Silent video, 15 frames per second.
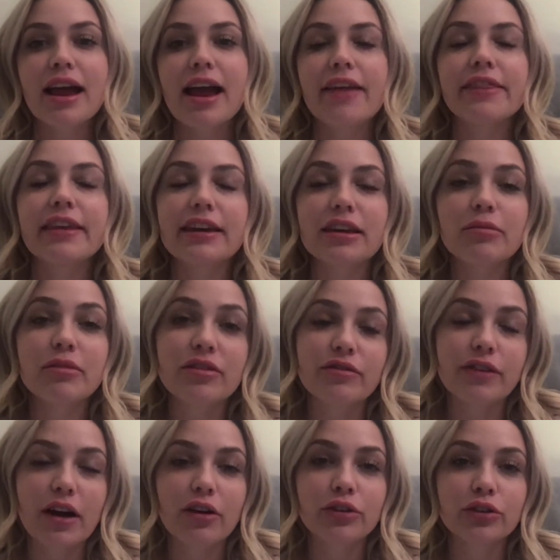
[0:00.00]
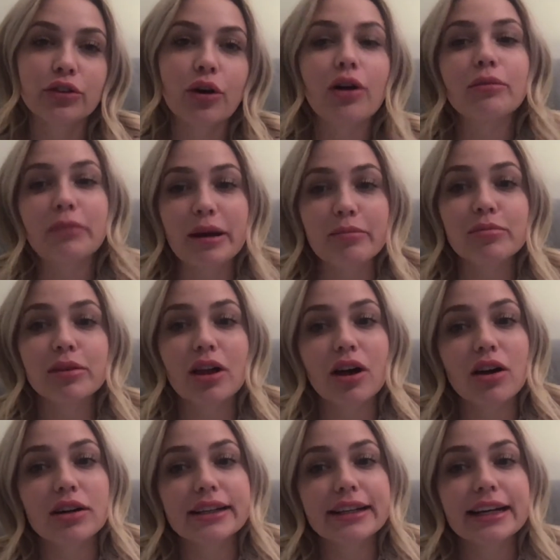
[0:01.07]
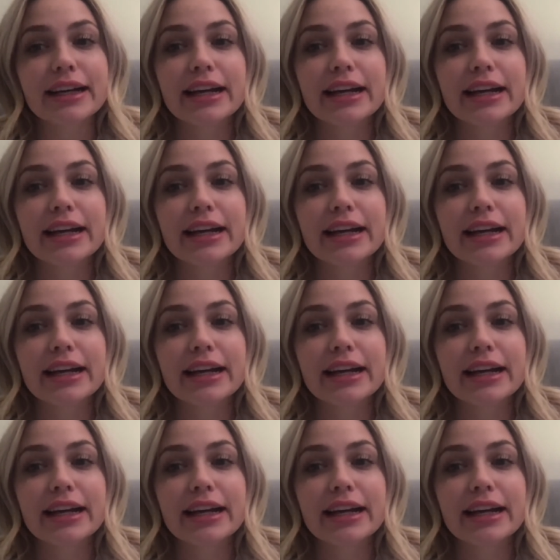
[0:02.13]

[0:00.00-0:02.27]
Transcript: and they can be found on my blog.